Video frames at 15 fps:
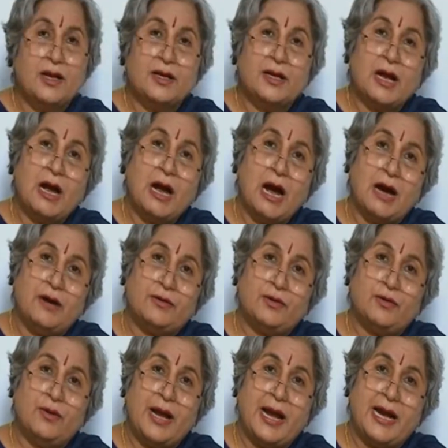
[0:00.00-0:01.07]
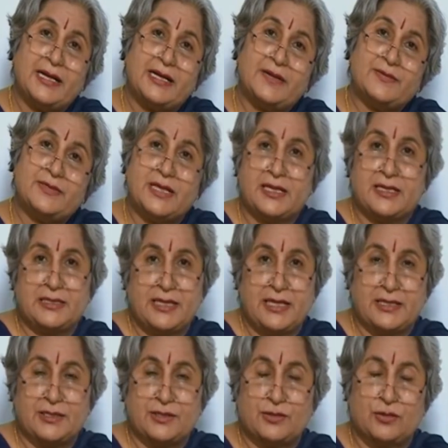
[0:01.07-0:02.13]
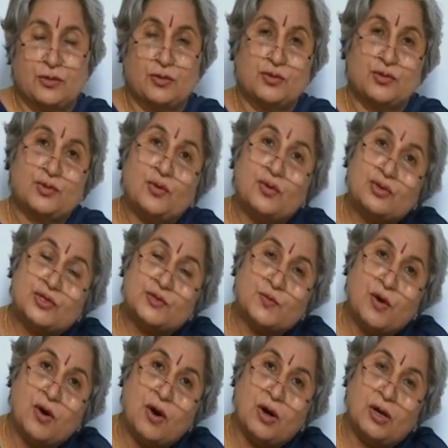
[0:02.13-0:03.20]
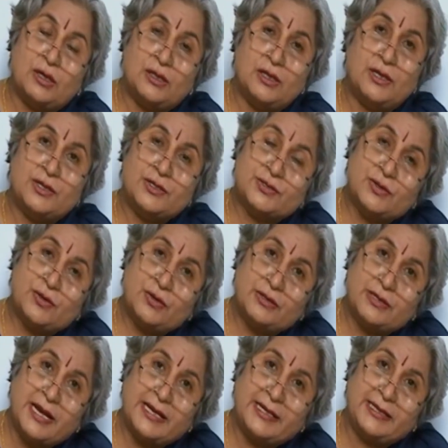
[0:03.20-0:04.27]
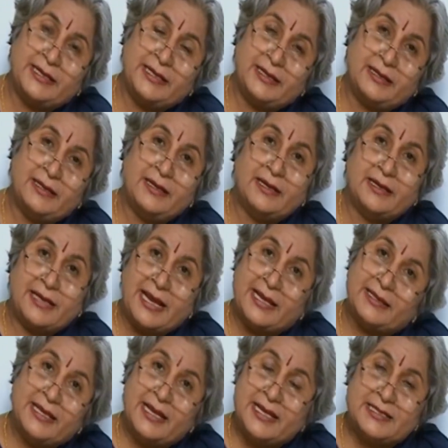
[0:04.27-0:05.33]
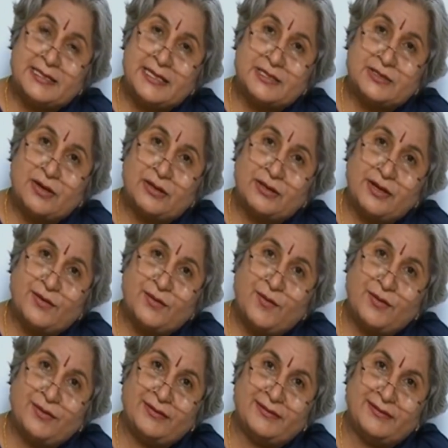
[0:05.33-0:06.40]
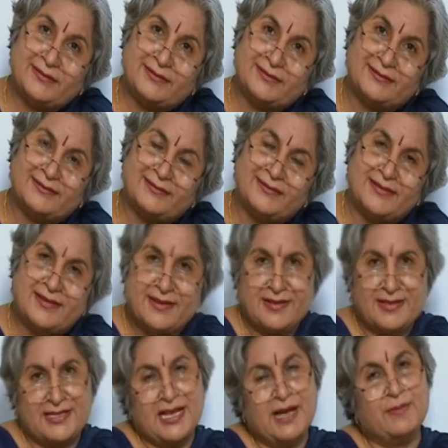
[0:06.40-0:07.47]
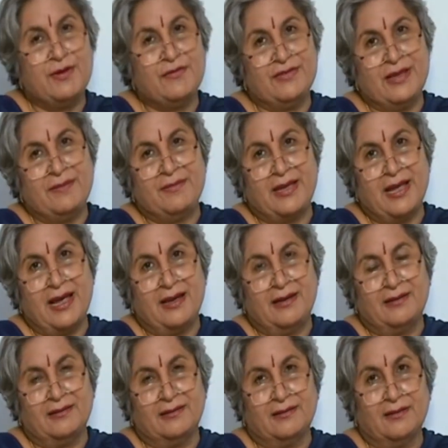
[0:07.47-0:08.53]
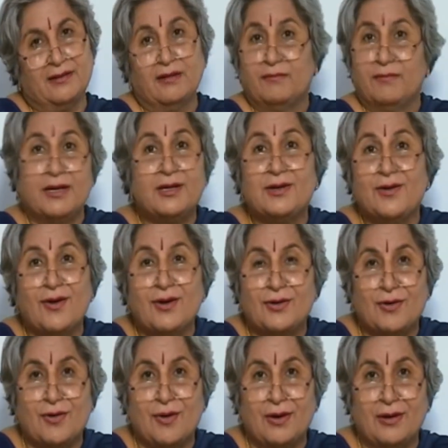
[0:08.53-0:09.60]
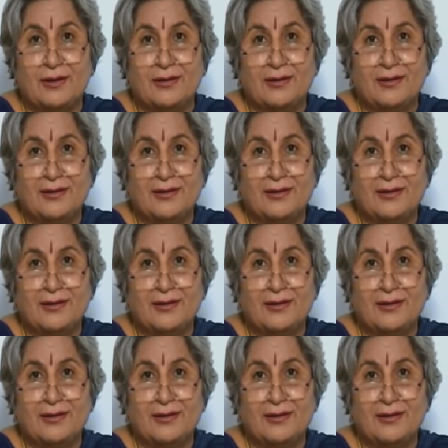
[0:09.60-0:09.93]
Now how do atoms exist? So small, so tiny, can they exist on their own? Some of them can, but not all.